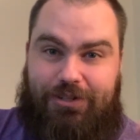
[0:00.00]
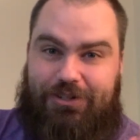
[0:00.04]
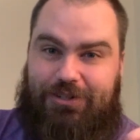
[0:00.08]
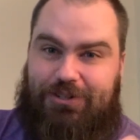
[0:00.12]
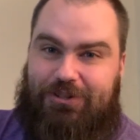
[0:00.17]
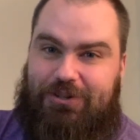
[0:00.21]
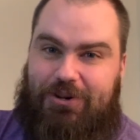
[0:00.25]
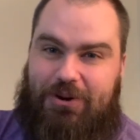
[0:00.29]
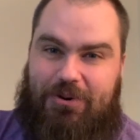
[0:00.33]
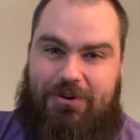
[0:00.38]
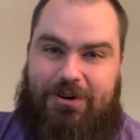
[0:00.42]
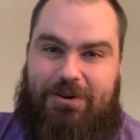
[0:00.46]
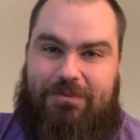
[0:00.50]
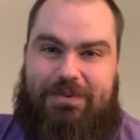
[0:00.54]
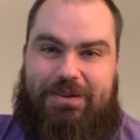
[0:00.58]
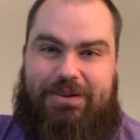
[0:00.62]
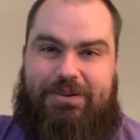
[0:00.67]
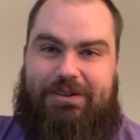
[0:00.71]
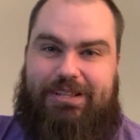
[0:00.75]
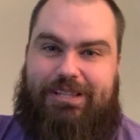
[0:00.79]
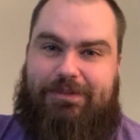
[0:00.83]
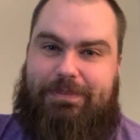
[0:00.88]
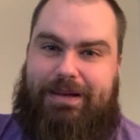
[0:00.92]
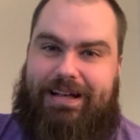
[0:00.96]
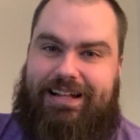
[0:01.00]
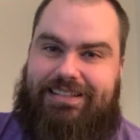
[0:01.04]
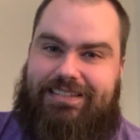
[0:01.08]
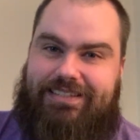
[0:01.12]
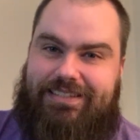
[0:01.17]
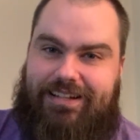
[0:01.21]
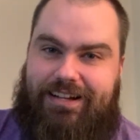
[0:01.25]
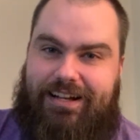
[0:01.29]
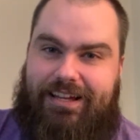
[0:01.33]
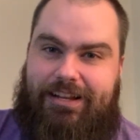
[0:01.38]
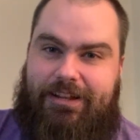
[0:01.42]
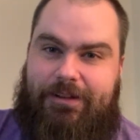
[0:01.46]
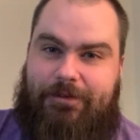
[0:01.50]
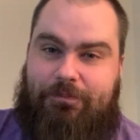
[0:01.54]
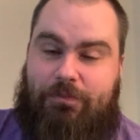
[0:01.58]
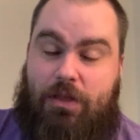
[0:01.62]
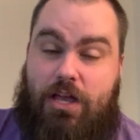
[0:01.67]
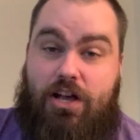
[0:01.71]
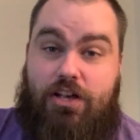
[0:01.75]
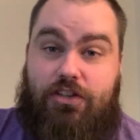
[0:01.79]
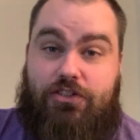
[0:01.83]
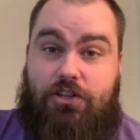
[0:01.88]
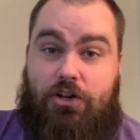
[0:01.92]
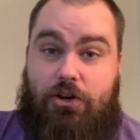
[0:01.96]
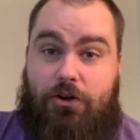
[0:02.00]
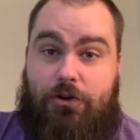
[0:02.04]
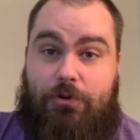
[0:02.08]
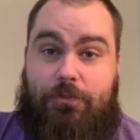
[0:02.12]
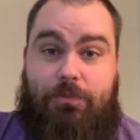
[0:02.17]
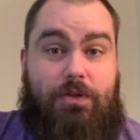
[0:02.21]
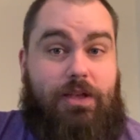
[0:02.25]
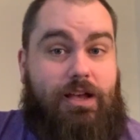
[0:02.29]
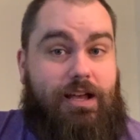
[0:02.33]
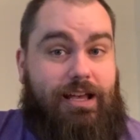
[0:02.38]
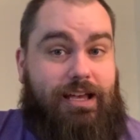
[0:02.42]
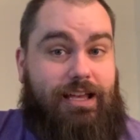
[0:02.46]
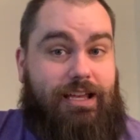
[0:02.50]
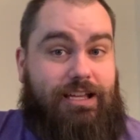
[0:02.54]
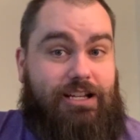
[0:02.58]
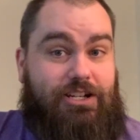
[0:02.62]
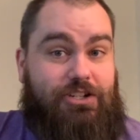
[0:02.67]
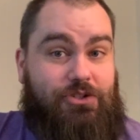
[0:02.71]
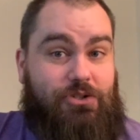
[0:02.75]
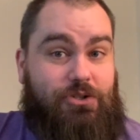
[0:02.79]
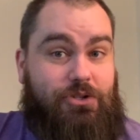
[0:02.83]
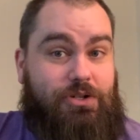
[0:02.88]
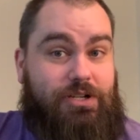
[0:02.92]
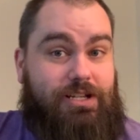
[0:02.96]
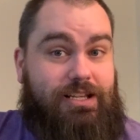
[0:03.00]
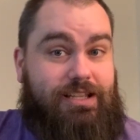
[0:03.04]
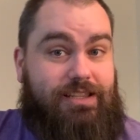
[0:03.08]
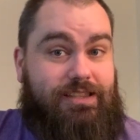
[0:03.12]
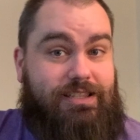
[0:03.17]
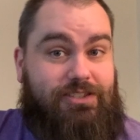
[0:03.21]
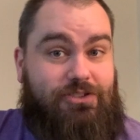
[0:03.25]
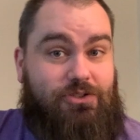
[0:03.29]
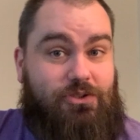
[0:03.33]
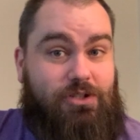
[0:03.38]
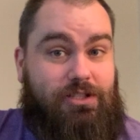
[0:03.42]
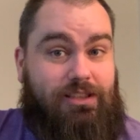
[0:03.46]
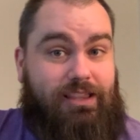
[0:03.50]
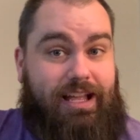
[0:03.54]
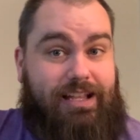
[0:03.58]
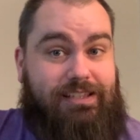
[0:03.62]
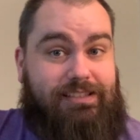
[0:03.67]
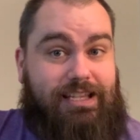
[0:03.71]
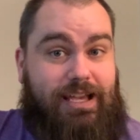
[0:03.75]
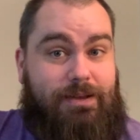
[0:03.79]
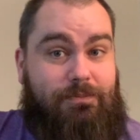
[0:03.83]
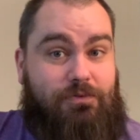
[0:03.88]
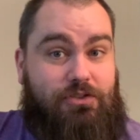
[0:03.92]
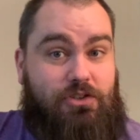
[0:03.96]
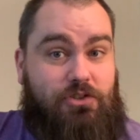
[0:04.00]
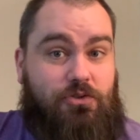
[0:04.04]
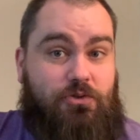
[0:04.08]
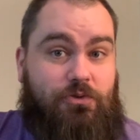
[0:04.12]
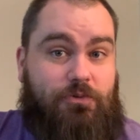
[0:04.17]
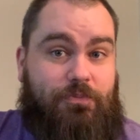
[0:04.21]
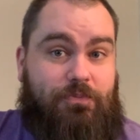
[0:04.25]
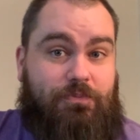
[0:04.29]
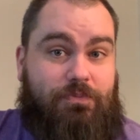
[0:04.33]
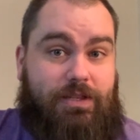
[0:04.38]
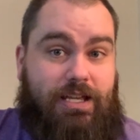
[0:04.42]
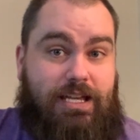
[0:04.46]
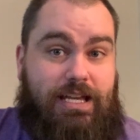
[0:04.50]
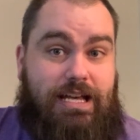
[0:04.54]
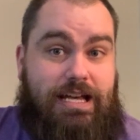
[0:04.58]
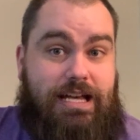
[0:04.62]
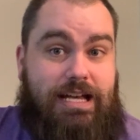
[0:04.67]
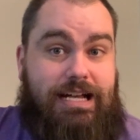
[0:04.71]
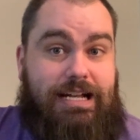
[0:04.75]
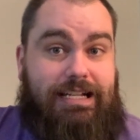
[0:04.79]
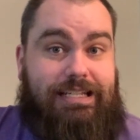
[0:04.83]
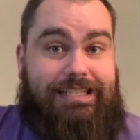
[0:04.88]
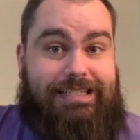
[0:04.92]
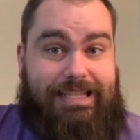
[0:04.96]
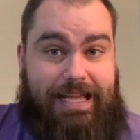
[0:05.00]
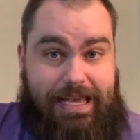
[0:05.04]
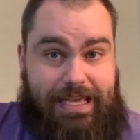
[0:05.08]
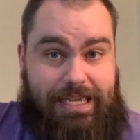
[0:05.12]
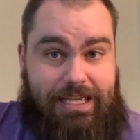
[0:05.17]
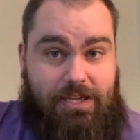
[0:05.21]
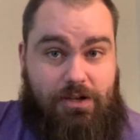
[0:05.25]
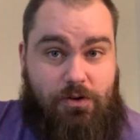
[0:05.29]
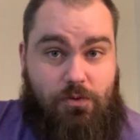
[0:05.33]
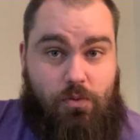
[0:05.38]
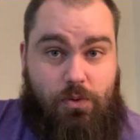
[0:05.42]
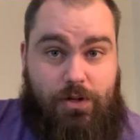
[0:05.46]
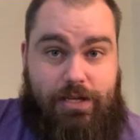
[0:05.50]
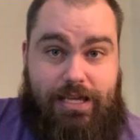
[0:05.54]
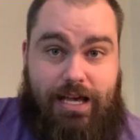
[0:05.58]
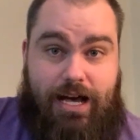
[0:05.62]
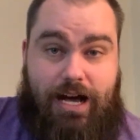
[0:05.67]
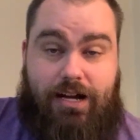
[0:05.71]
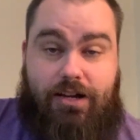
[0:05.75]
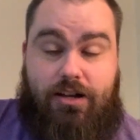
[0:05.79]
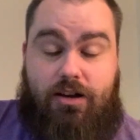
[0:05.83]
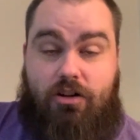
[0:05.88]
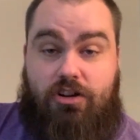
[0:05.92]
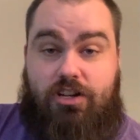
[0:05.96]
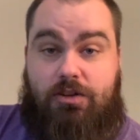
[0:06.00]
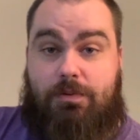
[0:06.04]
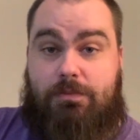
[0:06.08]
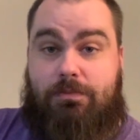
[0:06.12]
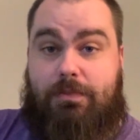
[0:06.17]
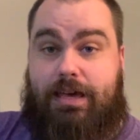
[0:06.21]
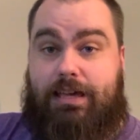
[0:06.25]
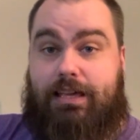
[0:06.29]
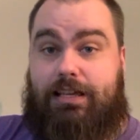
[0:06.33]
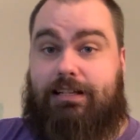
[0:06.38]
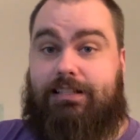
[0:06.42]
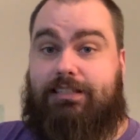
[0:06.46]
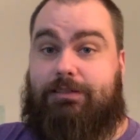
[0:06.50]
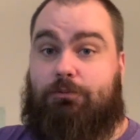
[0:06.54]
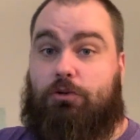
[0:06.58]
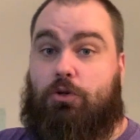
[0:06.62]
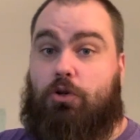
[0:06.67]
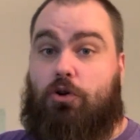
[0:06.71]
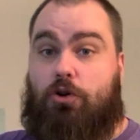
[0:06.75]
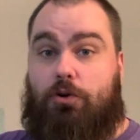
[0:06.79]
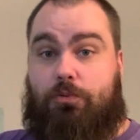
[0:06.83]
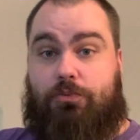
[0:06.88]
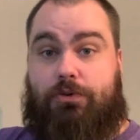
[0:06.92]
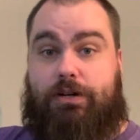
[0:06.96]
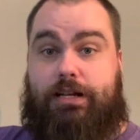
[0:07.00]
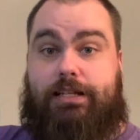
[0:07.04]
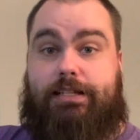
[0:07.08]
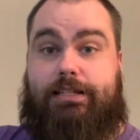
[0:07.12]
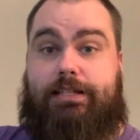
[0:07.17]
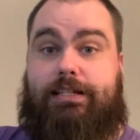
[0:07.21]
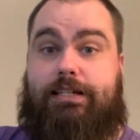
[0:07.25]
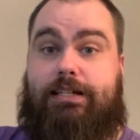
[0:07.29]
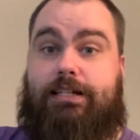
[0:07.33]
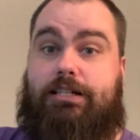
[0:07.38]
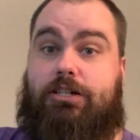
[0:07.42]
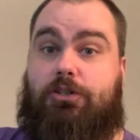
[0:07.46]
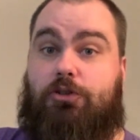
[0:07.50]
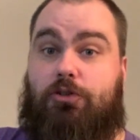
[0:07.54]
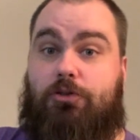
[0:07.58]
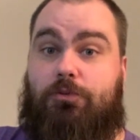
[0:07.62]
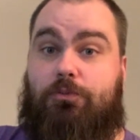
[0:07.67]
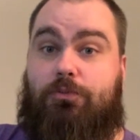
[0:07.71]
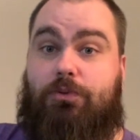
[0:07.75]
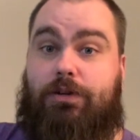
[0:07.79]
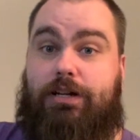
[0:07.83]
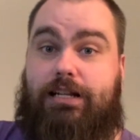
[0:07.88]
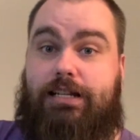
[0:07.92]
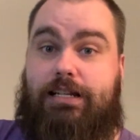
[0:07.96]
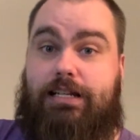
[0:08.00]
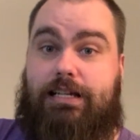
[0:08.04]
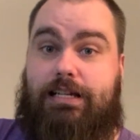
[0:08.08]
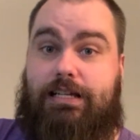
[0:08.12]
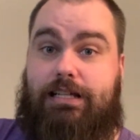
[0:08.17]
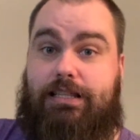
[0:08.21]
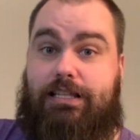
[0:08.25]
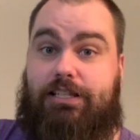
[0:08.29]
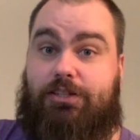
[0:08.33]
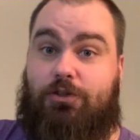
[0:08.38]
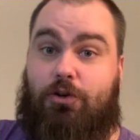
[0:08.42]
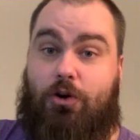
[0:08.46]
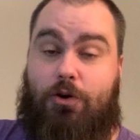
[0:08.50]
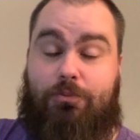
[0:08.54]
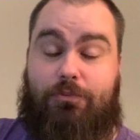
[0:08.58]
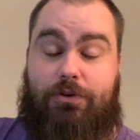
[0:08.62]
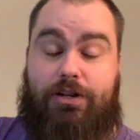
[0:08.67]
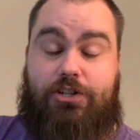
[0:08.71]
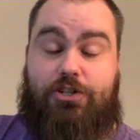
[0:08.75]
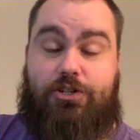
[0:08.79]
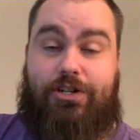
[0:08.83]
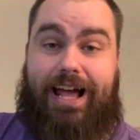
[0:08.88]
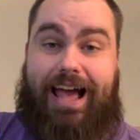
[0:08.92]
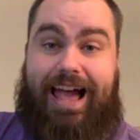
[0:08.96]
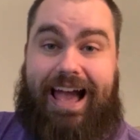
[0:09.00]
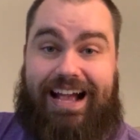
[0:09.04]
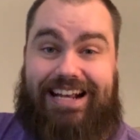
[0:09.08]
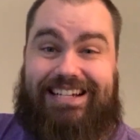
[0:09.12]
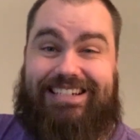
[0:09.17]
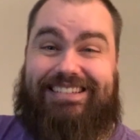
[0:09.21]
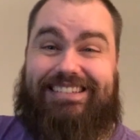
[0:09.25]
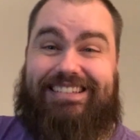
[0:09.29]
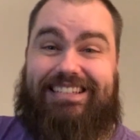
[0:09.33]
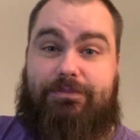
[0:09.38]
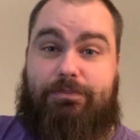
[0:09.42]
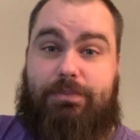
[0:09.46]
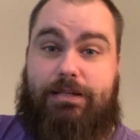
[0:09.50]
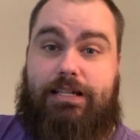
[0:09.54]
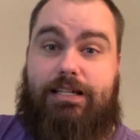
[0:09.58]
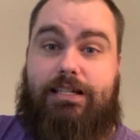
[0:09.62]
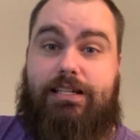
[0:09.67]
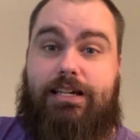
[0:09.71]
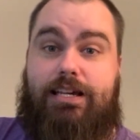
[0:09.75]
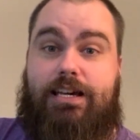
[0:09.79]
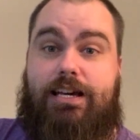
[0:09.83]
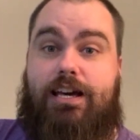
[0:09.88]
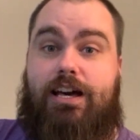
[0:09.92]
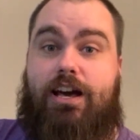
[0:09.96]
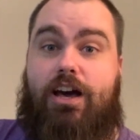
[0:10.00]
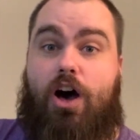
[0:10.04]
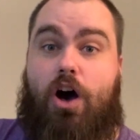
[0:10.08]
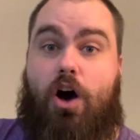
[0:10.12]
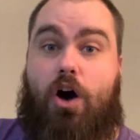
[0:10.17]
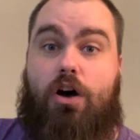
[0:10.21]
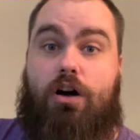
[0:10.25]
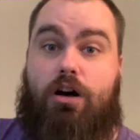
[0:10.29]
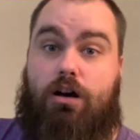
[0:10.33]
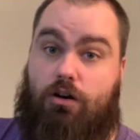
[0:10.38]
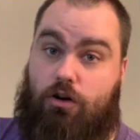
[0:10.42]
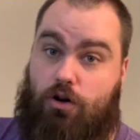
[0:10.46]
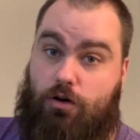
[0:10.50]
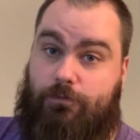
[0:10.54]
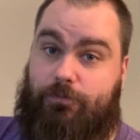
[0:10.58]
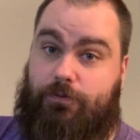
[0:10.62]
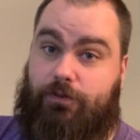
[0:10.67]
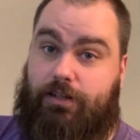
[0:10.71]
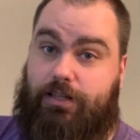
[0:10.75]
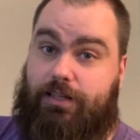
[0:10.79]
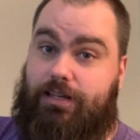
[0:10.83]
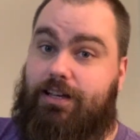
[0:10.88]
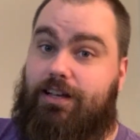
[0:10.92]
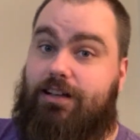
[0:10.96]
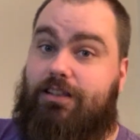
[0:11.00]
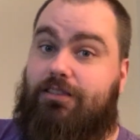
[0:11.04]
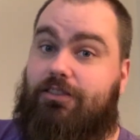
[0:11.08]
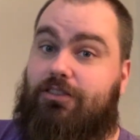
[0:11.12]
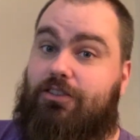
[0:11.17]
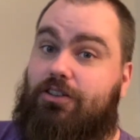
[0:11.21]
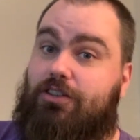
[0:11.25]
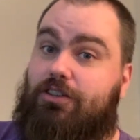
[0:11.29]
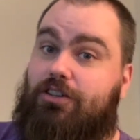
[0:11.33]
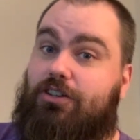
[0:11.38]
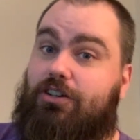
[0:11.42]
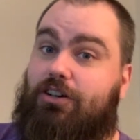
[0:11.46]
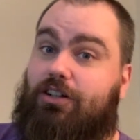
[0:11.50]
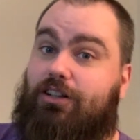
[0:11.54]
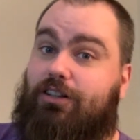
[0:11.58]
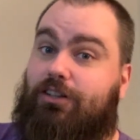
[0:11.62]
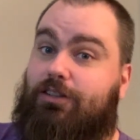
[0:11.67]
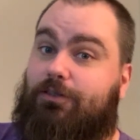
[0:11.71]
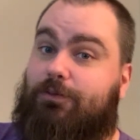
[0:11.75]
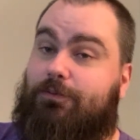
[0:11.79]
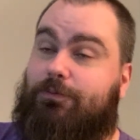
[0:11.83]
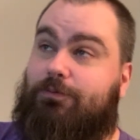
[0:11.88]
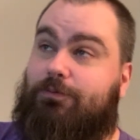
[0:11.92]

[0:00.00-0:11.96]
you don't want to be on his bad side. So enjoy this new landscape view. Today we are going to be making some cornbread. This cornbread should actually be, hopefully, the